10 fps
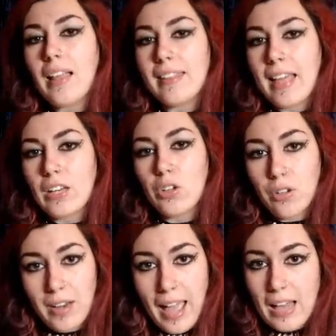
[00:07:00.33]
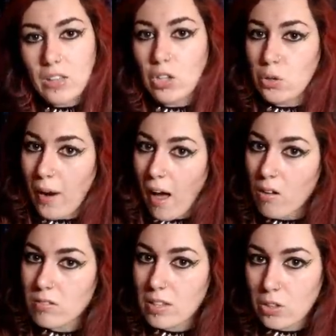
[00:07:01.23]
And then you could add the
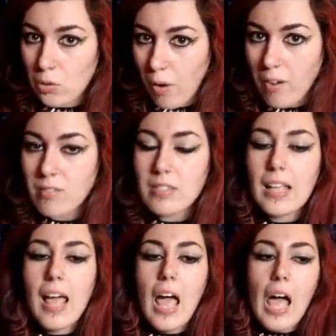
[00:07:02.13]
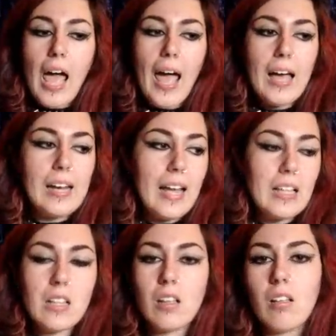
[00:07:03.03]
growls and the grunts. And
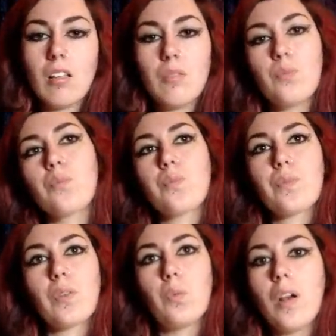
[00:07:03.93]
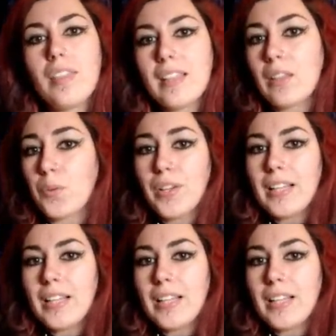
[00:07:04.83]
one thing that